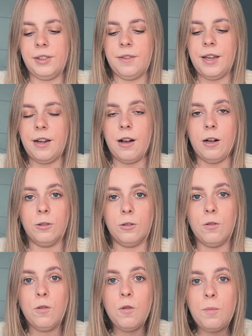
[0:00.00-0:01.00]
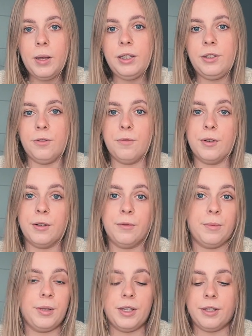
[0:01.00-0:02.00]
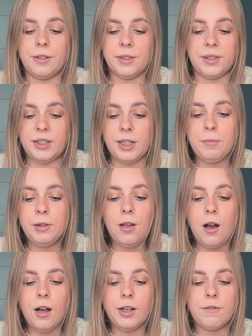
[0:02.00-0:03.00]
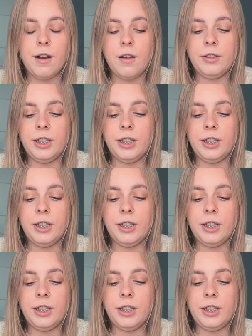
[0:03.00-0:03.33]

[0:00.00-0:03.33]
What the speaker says: that are opened or with a zip lock around